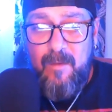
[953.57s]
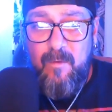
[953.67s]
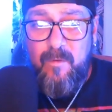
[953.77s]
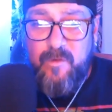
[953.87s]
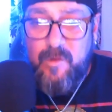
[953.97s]

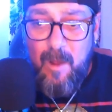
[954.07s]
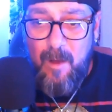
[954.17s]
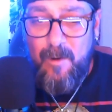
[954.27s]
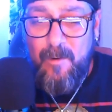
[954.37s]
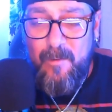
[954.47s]

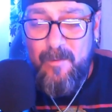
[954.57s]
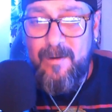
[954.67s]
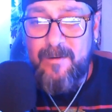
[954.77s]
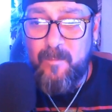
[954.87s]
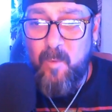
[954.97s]
So
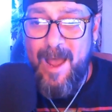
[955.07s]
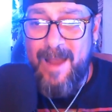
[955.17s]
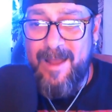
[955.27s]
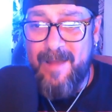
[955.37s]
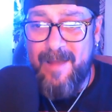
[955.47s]
why
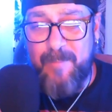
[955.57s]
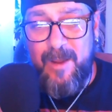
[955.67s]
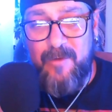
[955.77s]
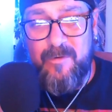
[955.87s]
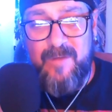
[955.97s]
not
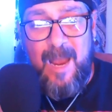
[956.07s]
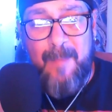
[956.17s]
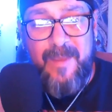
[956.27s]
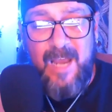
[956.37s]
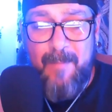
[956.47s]
spend your time
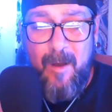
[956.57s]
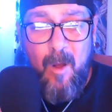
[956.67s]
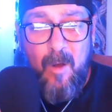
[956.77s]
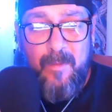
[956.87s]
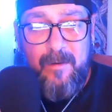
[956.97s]
thinking about
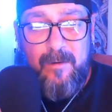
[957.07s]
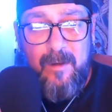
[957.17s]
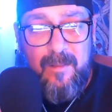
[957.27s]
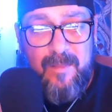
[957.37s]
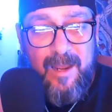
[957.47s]
all the
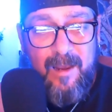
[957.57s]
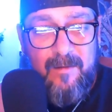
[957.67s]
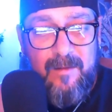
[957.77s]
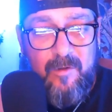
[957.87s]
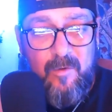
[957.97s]
good
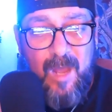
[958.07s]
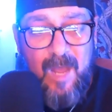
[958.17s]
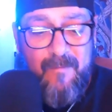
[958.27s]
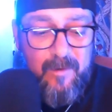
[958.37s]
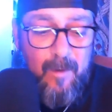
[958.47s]
things that you
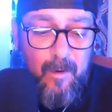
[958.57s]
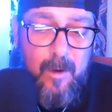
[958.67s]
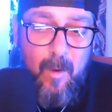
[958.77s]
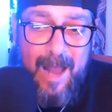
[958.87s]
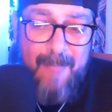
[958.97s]
have? You say, you know
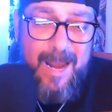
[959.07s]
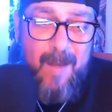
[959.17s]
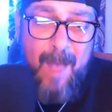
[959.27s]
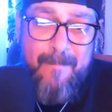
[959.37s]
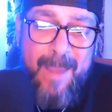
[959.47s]
what? I made,
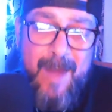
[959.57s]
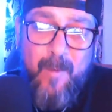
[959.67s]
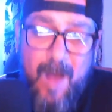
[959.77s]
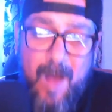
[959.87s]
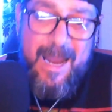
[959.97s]
I made,
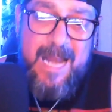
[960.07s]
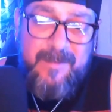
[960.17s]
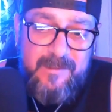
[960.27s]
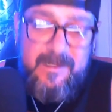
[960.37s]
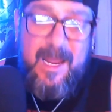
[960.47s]
I a
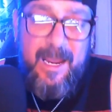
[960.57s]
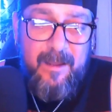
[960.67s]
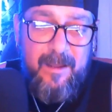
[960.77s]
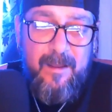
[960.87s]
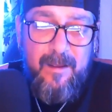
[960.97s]
mistake.
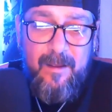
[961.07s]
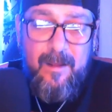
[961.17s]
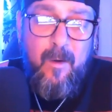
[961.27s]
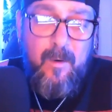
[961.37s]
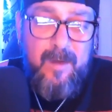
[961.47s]

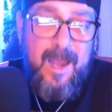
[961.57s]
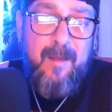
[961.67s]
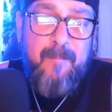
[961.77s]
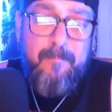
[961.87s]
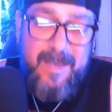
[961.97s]

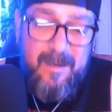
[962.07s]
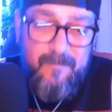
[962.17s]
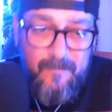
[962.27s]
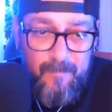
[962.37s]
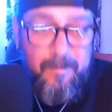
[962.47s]
Okay. Big,
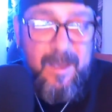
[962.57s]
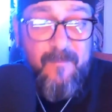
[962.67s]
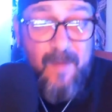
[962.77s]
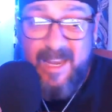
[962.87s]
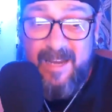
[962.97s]
big
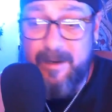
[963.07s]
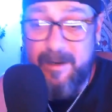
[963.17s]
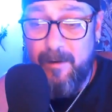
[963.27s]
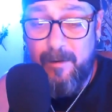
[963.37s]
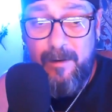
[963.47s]
fucking
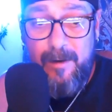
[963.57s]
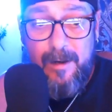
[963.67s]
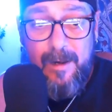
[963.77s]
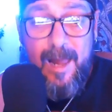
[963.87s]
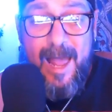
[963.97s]
deal.
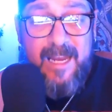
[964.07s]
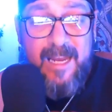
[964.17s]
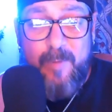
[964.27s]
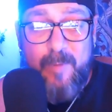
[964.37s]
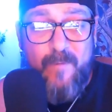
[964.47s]
I
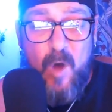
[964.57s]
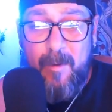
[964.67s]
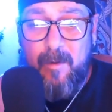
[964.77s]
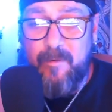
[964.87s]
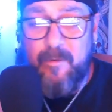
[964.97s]
can move on,
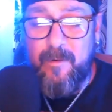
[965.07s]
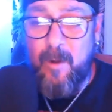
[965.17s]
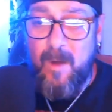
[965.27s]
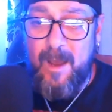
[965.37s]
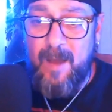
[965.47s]
because you know
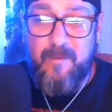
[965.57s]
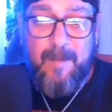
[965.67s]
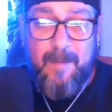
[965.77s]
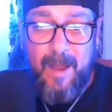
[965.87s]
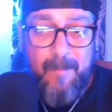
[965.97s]
what, or
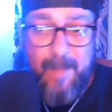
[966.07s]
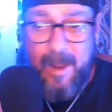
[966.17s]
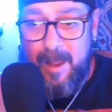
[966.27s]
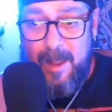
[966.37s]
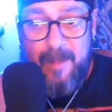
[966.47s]
my, my,
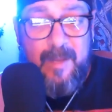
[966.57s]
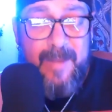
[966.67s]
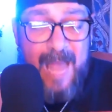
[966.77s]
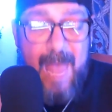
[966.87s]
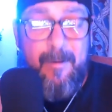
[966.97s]

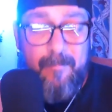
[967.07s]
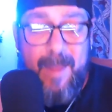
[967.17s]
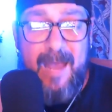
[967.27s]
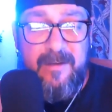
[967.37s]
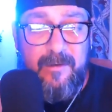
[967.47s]
something happened
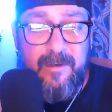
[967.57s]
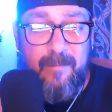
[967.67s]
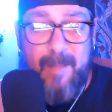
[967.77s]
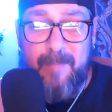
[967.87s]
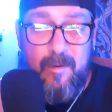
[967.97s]
bad to you.
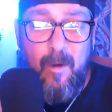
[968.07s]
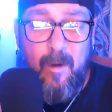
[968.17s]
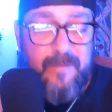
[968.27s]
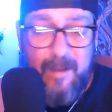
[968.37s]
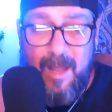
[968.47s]
Maybe you
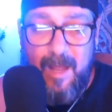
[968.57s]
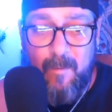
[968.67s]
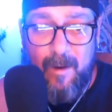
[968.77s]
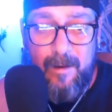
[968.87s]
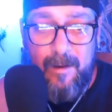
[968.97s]
lost a loved
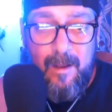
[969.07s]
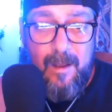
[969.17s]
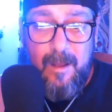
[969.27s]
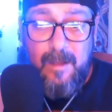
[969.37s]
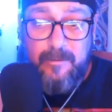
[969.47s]
one.
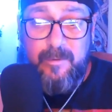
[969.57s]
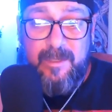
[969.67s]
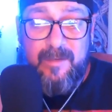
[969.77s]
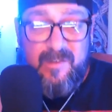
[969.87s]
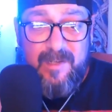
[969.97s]
You
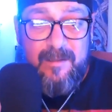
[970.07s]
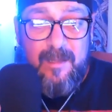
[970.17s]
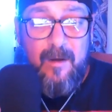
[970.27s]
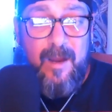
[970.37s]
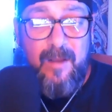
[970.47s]
can sit
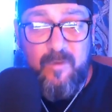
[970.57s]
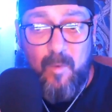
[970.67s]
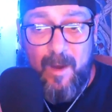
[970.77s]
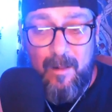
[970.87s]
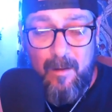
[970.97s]
there and
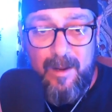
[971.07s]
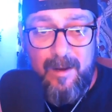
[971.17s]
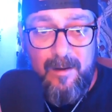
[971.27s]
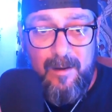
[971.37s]
dwell on it,